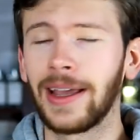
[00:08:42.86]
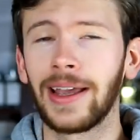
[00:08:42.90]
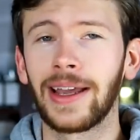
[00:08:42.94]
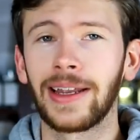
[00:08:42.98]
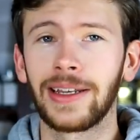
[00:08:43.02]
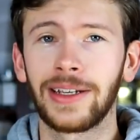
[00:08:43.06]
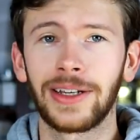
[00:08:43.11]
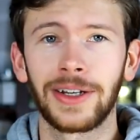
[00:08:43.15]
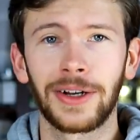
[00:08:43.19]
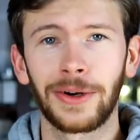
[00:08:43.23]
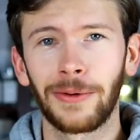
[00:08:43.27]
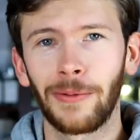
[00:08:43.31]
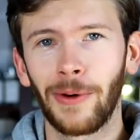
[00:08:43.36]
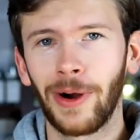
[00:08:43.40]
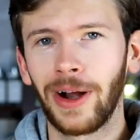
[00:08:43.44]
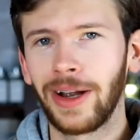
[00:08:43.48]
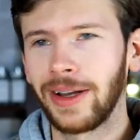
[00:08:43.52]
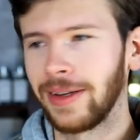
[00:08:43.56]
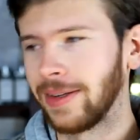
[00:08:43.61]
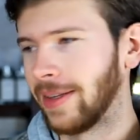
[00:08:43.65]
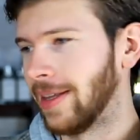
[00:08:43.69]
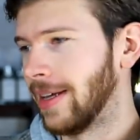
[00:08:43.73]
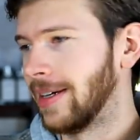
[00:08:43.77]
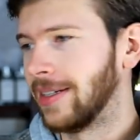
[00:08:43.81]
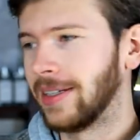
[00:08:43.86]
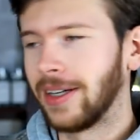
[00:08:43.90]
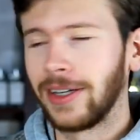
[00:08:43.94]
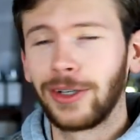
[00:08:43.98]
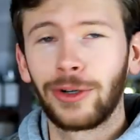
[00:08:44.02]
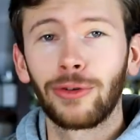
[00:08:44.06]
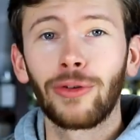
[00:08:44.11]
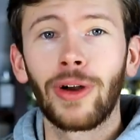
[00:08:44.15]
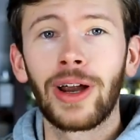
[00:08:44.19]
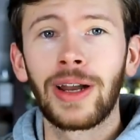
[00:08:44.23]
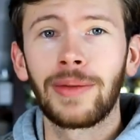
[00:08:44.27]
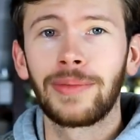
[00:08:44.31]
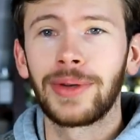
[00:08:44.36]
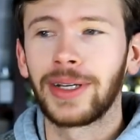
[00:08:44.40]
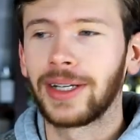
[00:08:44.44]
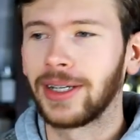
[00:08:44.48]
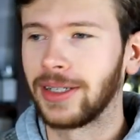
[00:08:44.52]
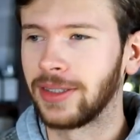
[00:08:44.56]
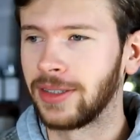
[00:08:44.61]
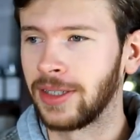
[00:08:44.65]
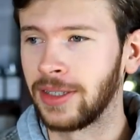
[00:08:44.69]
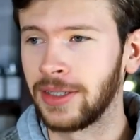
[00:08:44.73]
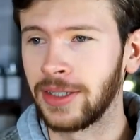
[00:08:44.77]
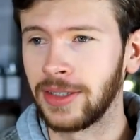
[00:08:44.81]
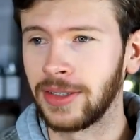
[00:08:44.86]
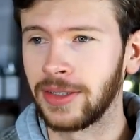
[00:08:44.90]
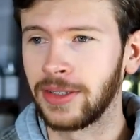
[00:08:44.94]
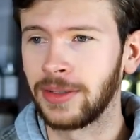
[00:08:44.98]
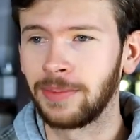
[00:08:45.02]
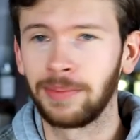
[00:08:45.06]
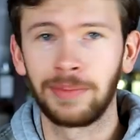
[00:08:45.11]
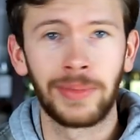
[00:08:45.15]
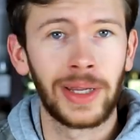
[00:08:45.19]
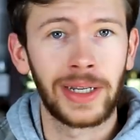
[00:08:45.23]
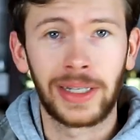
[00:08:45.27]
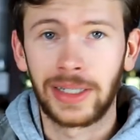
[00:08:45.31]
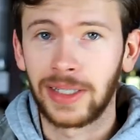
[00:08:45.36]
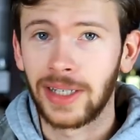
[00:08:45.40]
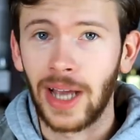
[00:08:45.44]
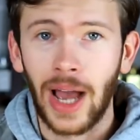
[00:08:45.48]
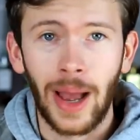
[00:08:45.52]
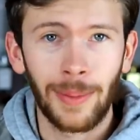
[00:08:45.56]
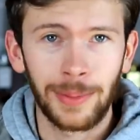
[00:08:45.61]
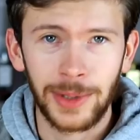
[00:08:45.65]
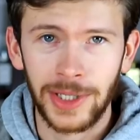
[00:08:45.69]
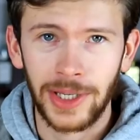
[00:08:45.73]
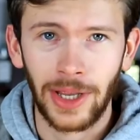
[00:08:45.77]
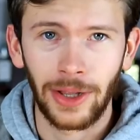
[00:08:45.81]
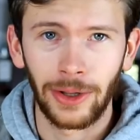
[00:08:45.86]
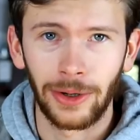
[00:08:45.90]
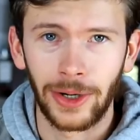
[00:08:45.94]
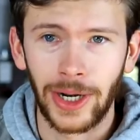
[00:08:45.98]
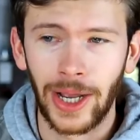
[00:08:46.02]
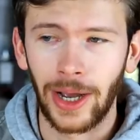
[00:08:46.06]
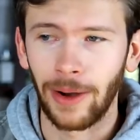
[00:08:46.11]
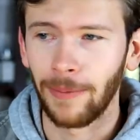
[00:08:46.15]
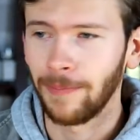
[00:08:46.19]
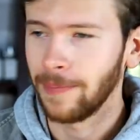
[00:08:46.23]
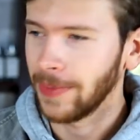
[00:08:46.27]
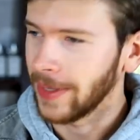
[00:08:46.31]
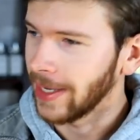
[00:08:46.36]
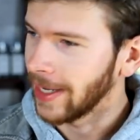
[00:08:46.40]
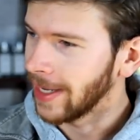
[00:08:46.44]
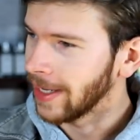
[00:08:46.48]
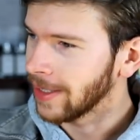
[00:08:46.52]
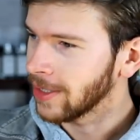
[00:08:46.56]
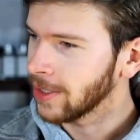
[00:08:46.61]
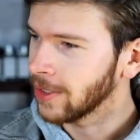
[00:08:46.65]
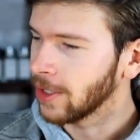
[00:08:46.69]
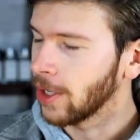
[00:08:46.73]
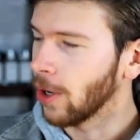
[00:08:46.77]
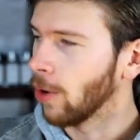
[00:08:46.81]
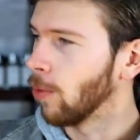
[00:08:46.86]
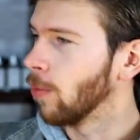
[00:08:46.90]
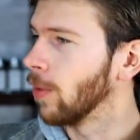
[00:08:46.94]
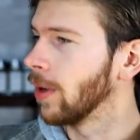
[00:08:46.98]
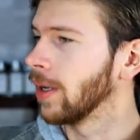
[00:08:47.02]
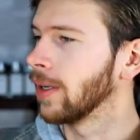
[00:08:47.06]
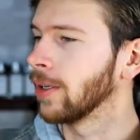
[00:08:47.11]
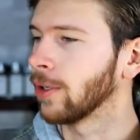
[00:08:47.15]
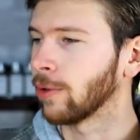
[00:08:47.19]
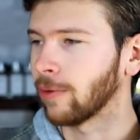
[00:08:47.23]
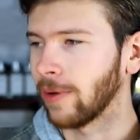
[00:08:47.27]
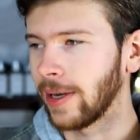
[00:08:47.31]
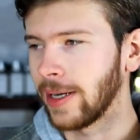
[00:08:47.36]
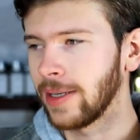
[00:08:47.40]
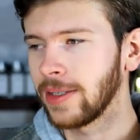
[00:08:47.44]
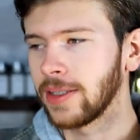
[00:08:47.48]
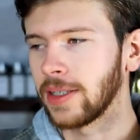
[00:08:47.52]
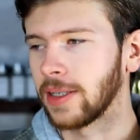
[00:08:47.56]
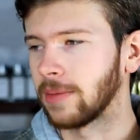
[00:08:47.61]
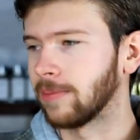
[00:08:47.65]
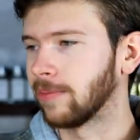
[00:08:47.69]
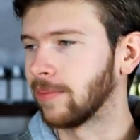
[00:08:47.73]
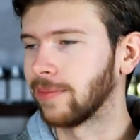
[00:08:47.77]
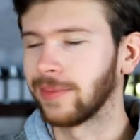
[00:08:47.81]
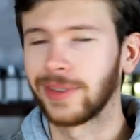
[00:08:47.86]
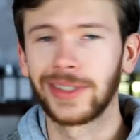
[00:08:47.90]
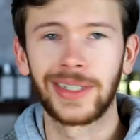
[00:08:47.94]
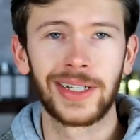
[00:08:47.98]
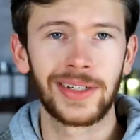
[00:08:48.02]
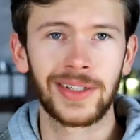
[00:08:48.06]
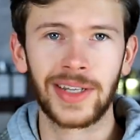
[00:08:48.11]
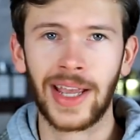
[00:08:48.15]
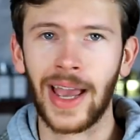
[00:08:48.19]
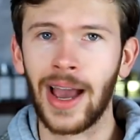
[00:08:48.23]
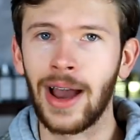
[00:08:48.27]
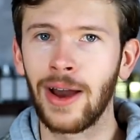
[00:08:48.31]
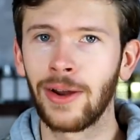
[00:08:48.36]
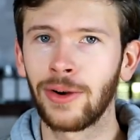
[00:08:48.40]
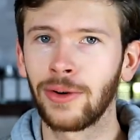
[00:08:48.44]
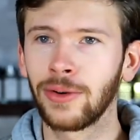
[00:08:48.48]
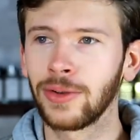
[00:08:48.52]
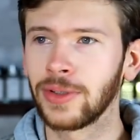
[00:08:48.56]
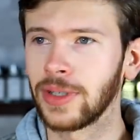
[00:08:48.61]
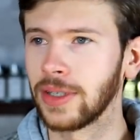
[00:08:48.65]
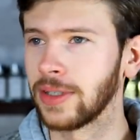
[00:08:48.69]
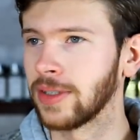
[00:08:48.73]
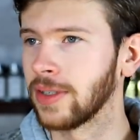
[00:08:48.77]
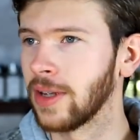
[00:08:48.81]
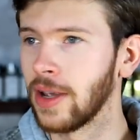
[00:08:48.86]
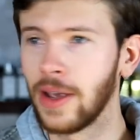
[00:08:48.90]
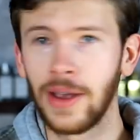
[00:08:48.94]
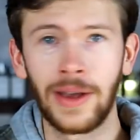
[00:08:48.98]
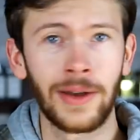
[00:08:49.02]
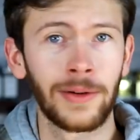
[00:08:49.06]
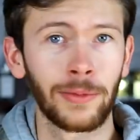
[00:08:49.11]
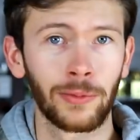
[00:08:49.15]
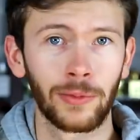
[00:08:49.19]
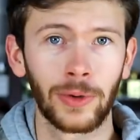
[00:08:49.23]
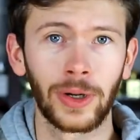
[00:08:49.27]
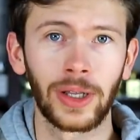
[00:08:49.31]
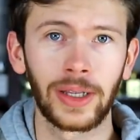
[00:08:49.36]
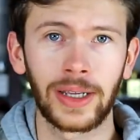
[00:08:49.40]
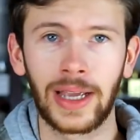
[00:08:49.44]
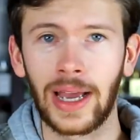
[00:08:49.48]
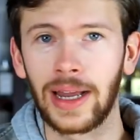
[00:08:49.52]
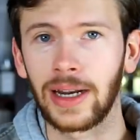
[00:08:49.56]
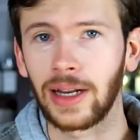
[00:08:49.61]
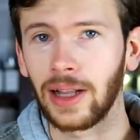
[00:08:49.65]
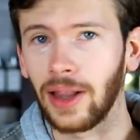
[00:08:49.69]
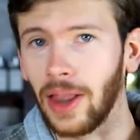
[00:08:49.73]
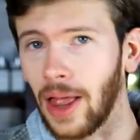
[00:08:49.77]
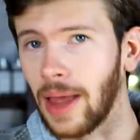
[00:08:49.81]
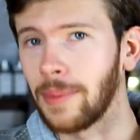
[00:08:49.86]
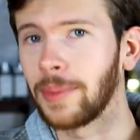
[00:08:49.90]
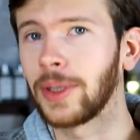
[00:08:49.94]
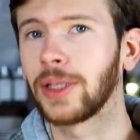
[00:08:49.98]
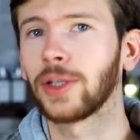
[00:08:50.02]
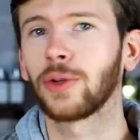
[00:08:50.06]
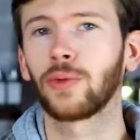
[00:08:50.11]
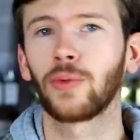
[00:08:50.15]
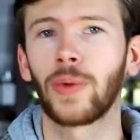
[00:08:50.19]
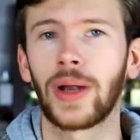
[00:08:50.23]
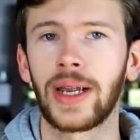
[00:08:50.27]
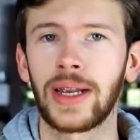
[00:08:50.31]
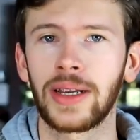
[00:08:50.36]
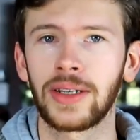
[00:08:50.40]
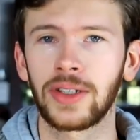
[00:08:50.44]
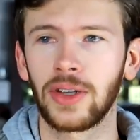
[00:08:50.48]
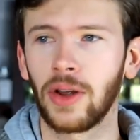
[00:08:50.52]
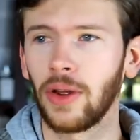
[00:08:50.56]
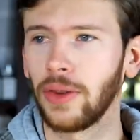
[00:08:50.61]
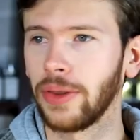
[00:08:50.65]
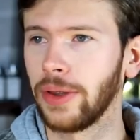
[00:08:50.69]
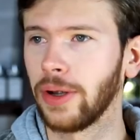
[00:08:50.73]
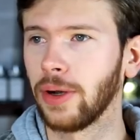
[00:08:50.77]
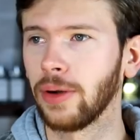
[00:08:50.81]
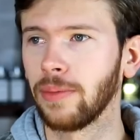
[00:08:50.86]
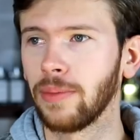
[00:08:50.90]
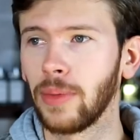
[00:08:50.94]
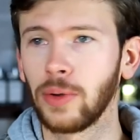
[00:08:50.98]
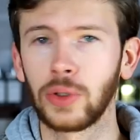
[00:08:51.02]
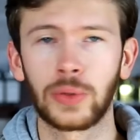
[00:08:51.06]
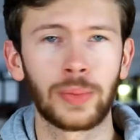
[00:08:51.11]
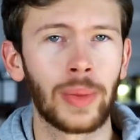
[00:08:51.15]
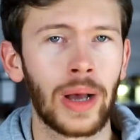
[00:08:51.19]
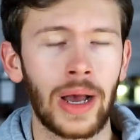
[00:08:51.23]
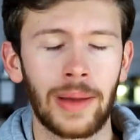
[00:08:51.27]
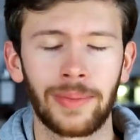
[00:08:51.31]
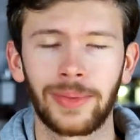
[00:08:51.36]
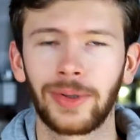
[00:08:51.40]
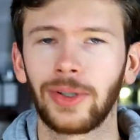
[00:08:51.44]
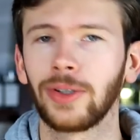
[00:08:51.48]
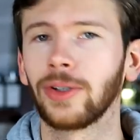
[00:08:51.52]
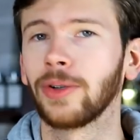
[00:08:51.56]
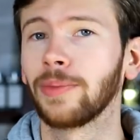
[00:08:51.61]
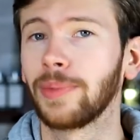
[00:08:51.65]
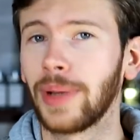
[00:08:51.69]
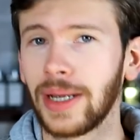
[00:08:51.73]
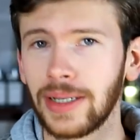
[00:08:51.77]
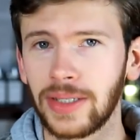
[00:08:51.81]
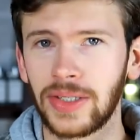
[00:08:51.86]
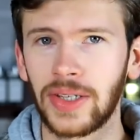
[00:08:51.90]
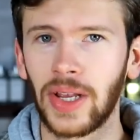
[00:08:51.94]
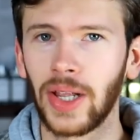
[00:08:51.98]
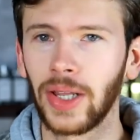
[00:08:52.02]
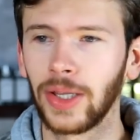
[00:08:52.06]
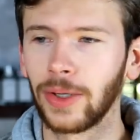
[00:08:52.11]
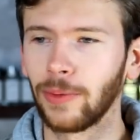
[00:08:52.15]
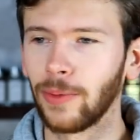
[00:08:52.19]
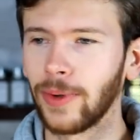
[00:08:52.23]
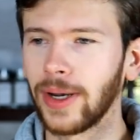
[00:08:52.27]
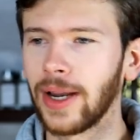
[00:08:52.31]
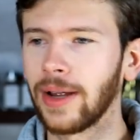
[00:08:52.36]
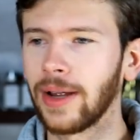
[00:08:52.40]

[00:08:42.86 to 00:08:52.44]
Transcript: And you know what? They did great because this is like a top seller now. It's going crazy. Discounters, it's really kind of climbing the ranks on their most popular, best-selling,